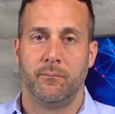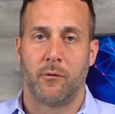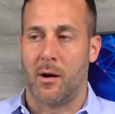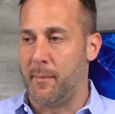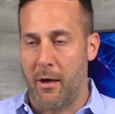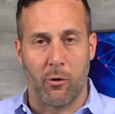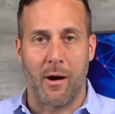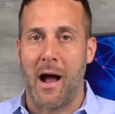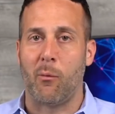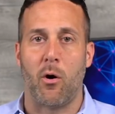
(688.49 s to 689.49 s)
Come hell or
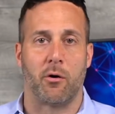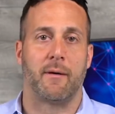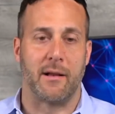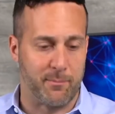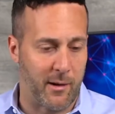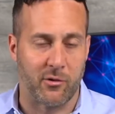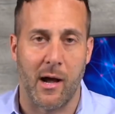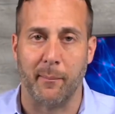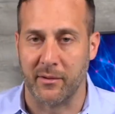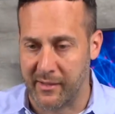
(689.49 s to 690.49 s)
high water, that's my
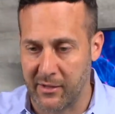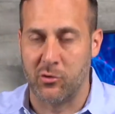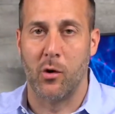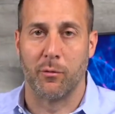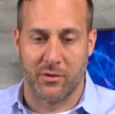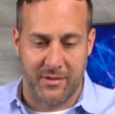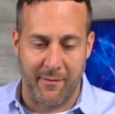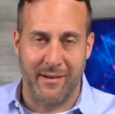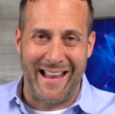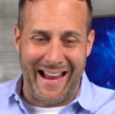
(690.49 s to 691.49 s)
job, is to get you over
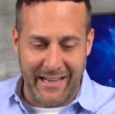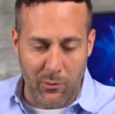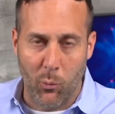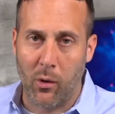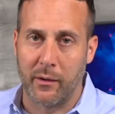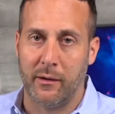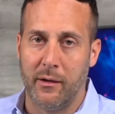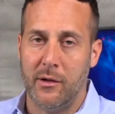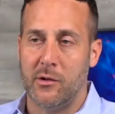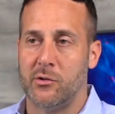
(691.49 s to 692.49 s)
781
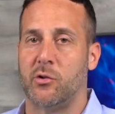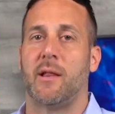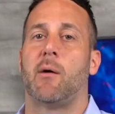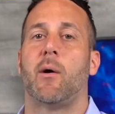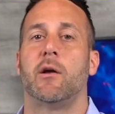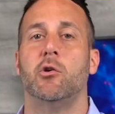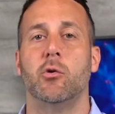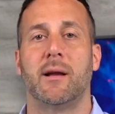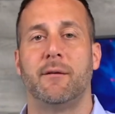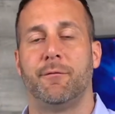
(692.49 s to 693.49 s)
so that way you
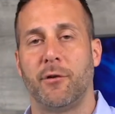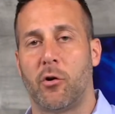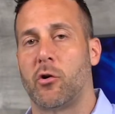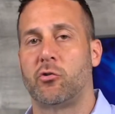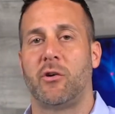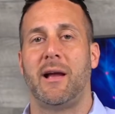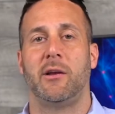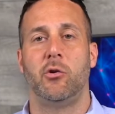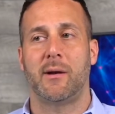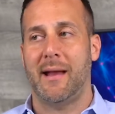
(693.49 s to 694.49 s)
can flourish and
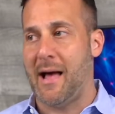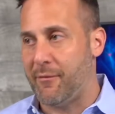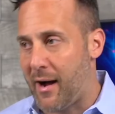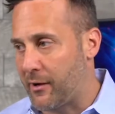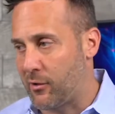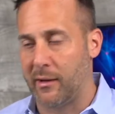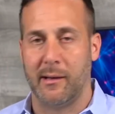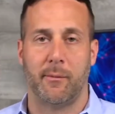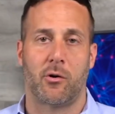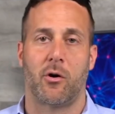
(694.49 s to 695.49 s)
you can have high credit
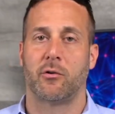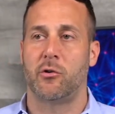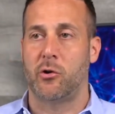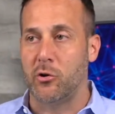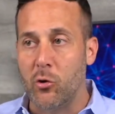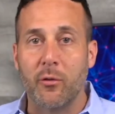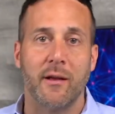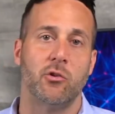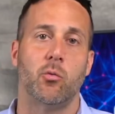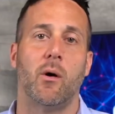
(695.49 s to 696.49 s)
limit cards and you can do the
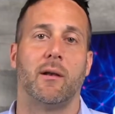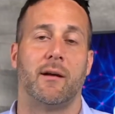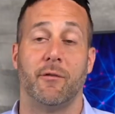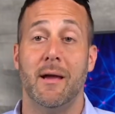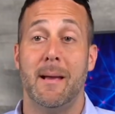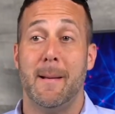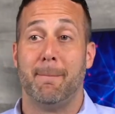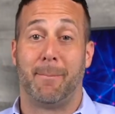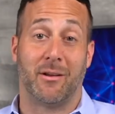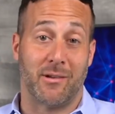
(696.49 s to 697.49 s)
things you want in life.
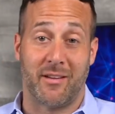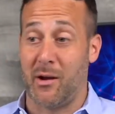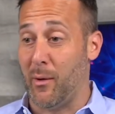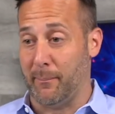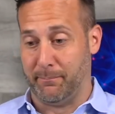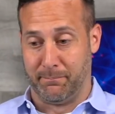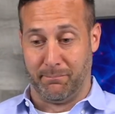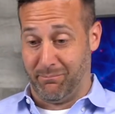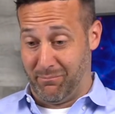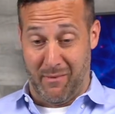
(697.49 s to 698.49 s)
Because I'll tell you what,
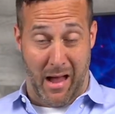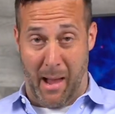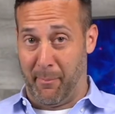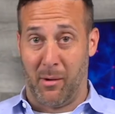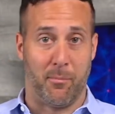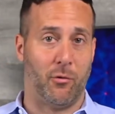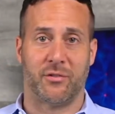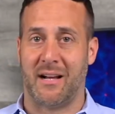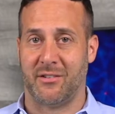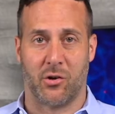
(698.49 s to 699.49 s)
I've been on both
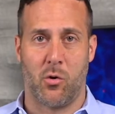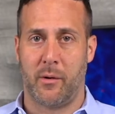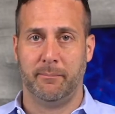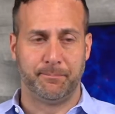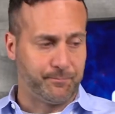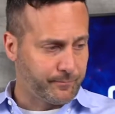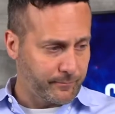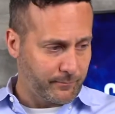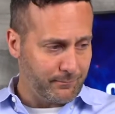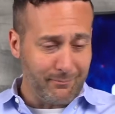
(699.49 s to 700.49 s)
sides of the coin.
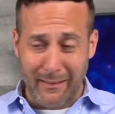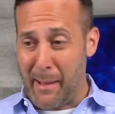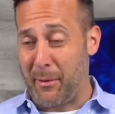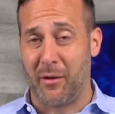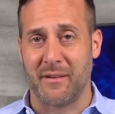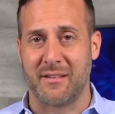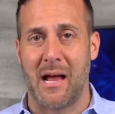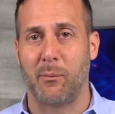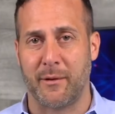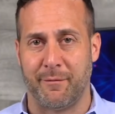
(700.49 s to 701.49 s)
I've been on the
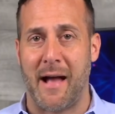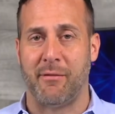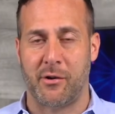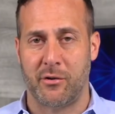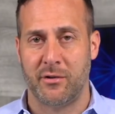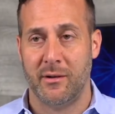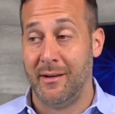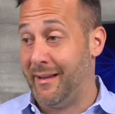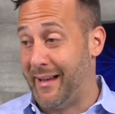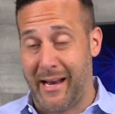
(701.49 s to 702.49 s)
side with the 500s
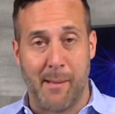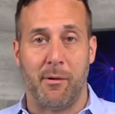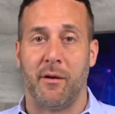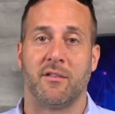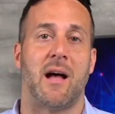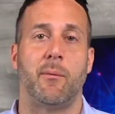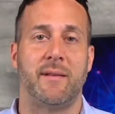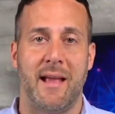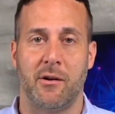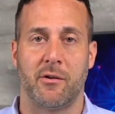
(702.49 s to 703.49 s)
and I've been on the side with
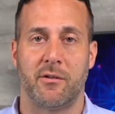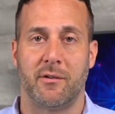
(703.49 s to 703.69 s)
the 800s.